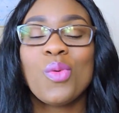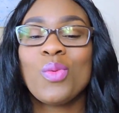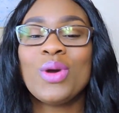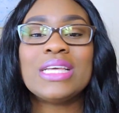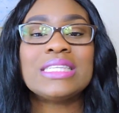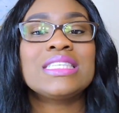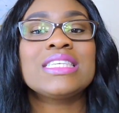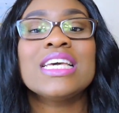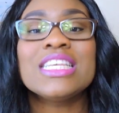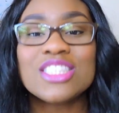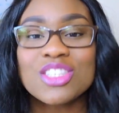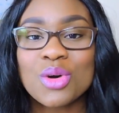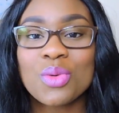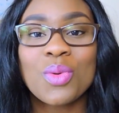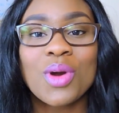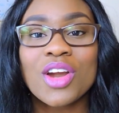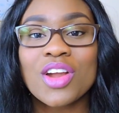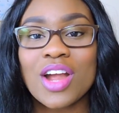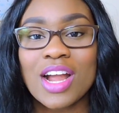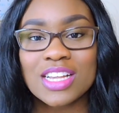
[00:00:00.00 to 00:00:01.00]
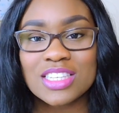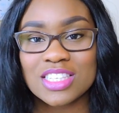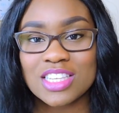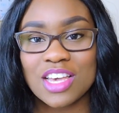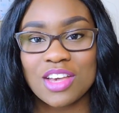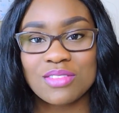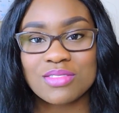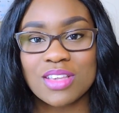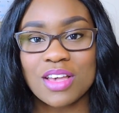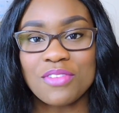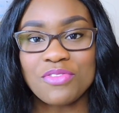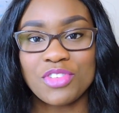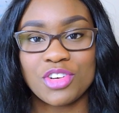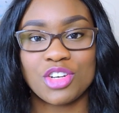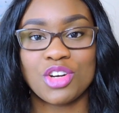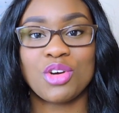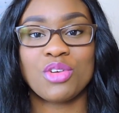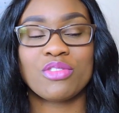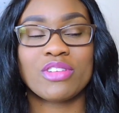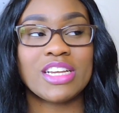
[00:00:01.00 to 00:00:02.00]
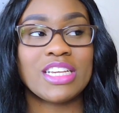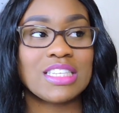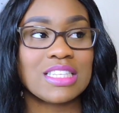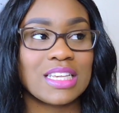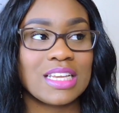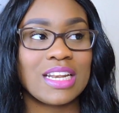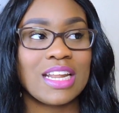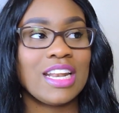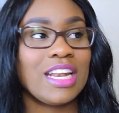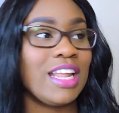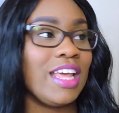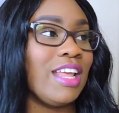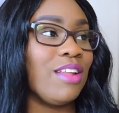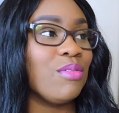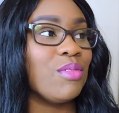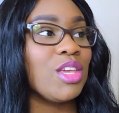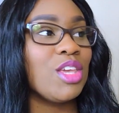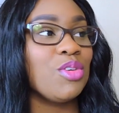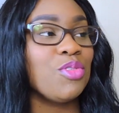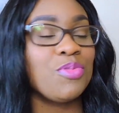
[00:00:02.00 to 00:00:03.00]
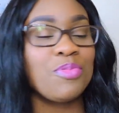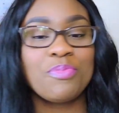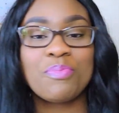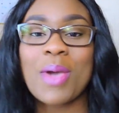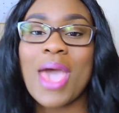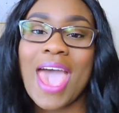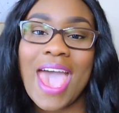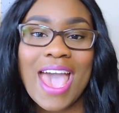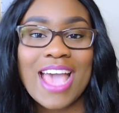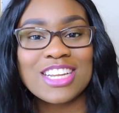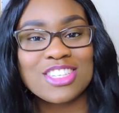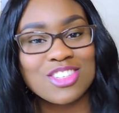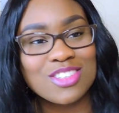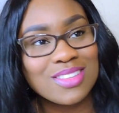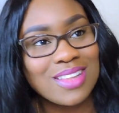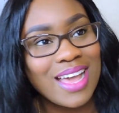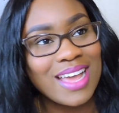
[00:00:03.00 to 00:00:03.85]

We tend to work ourselves up for no reason, and then when you pass, you're